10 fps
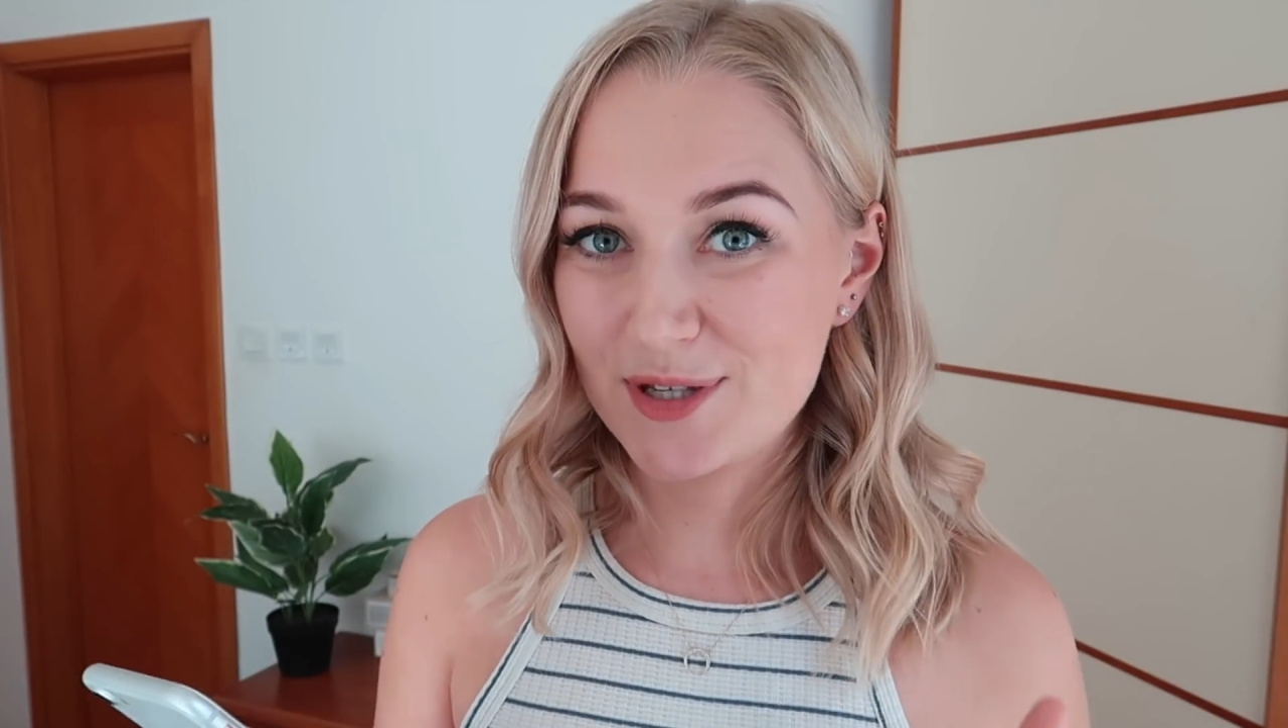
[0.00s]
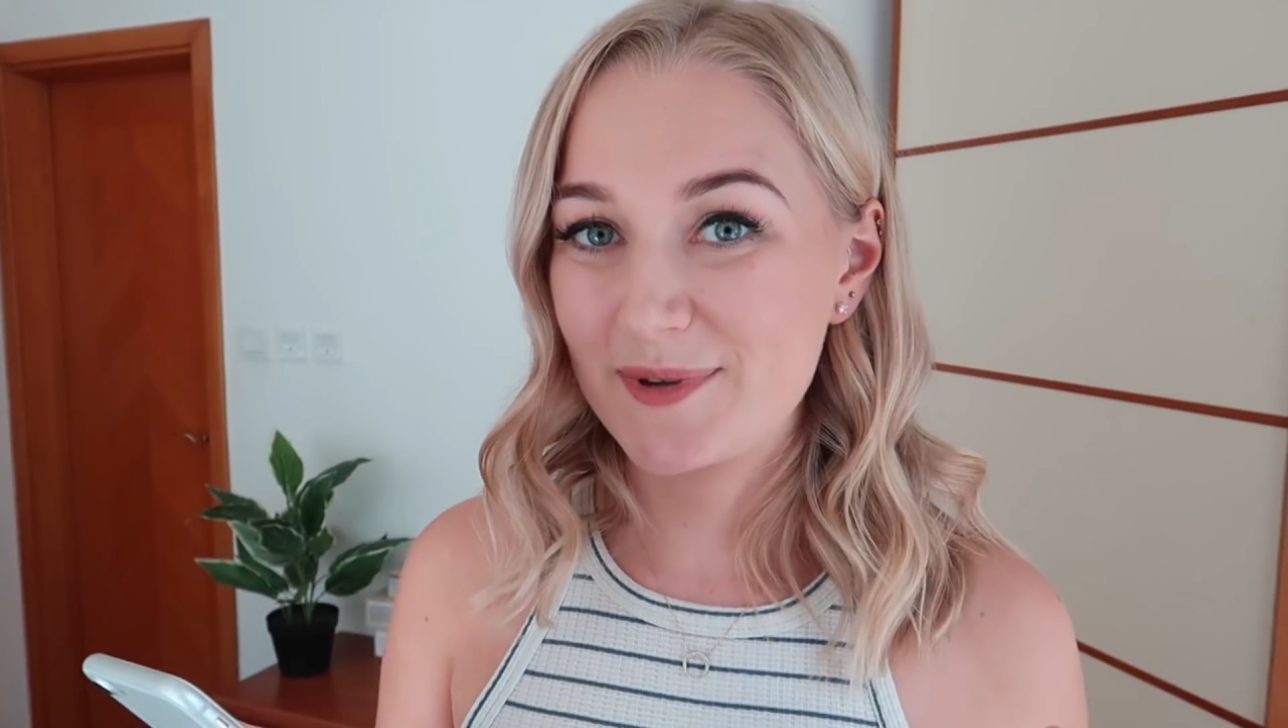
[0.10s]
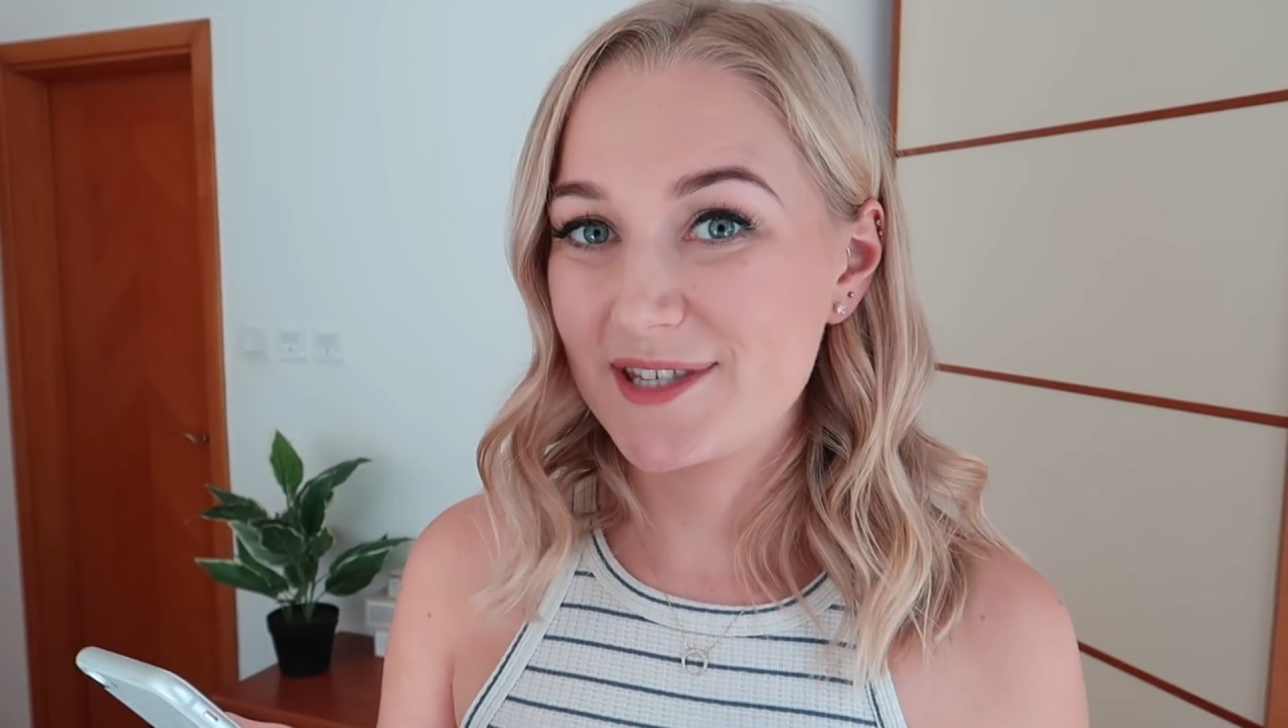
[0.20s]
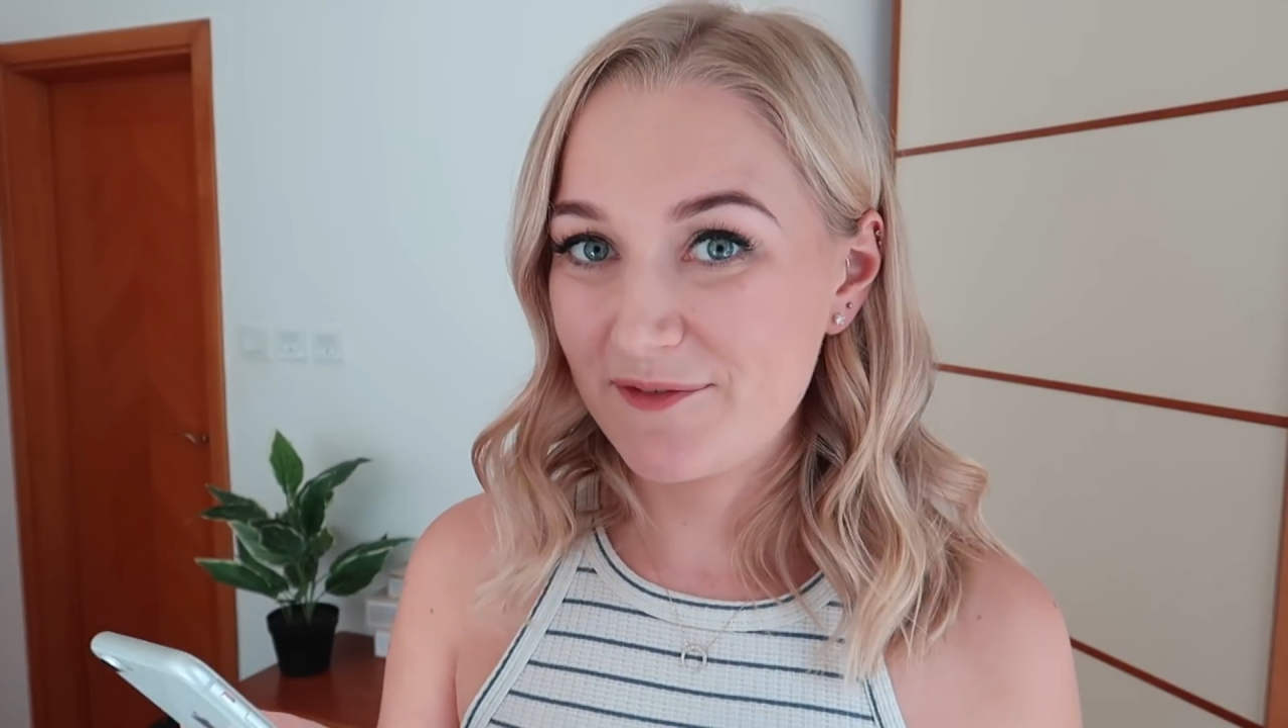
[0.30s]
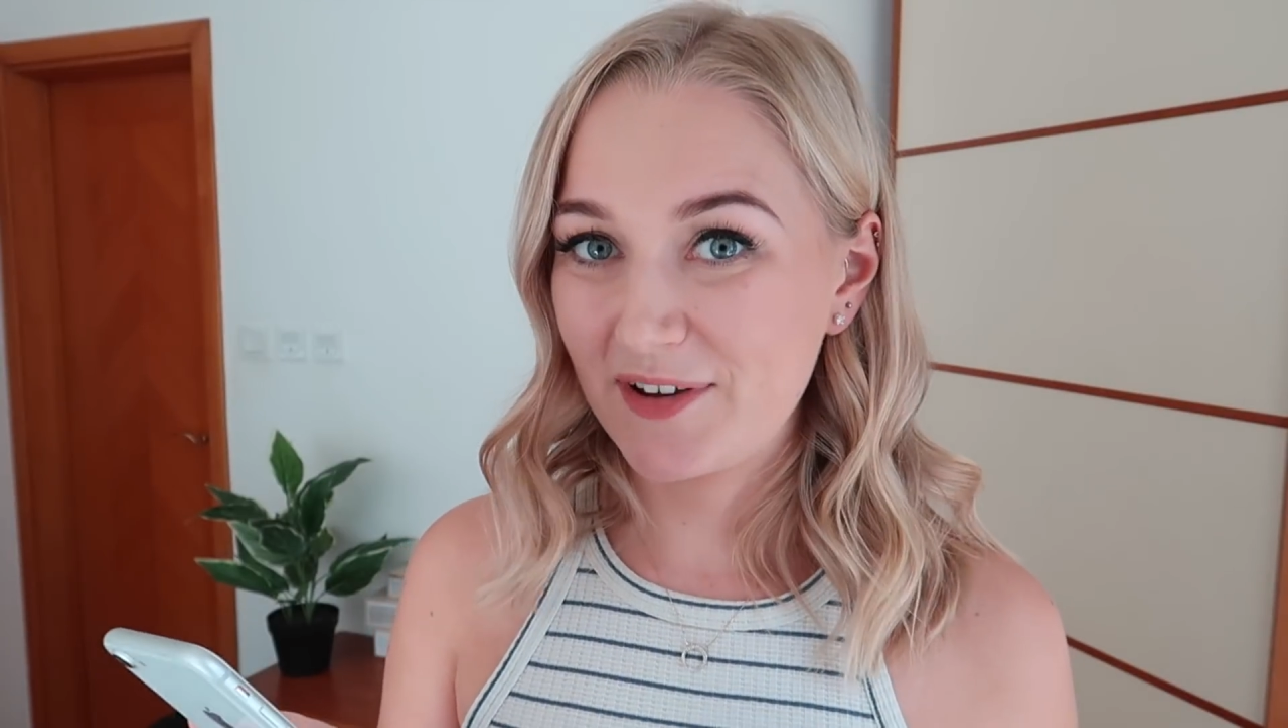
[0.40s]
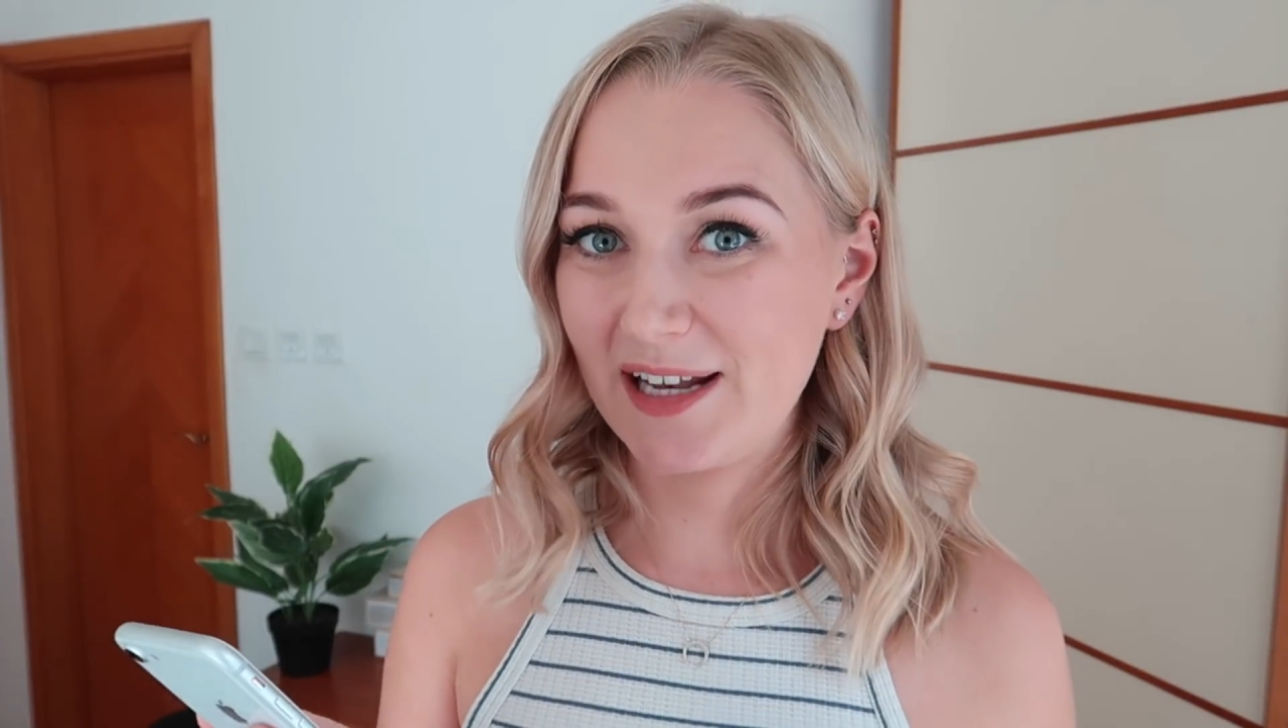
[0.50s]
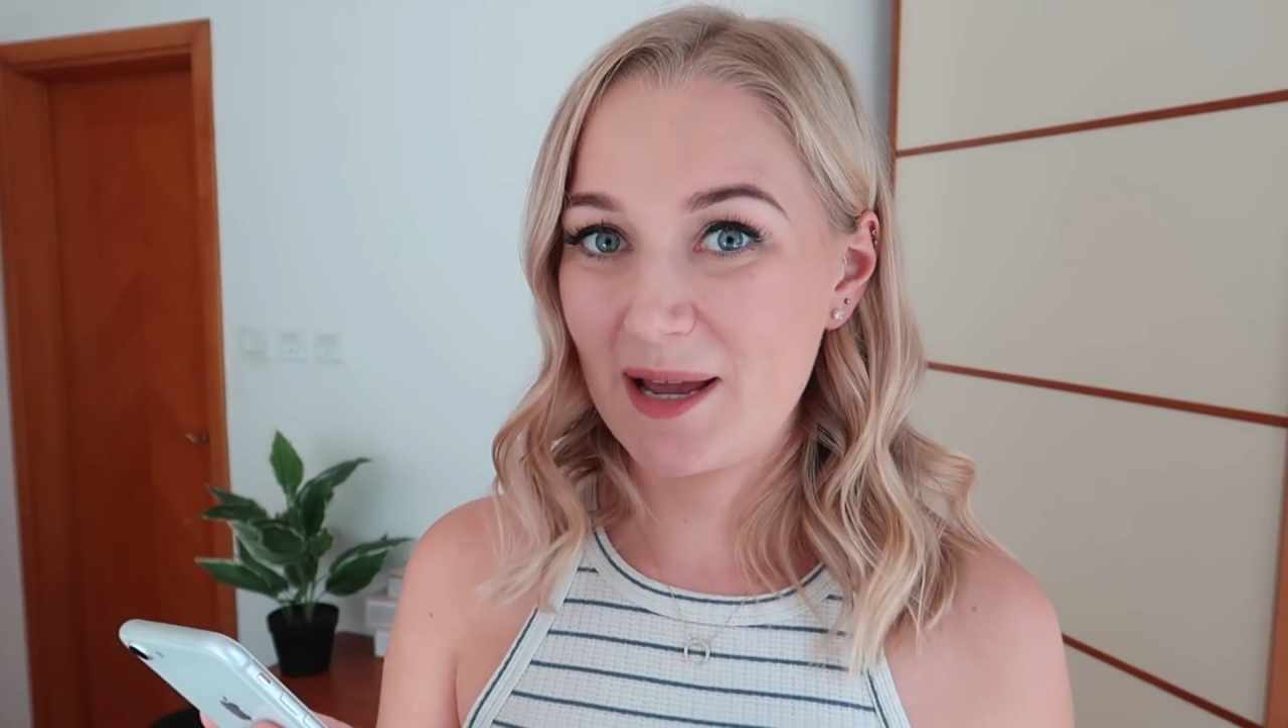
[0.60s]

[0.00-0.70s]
specifically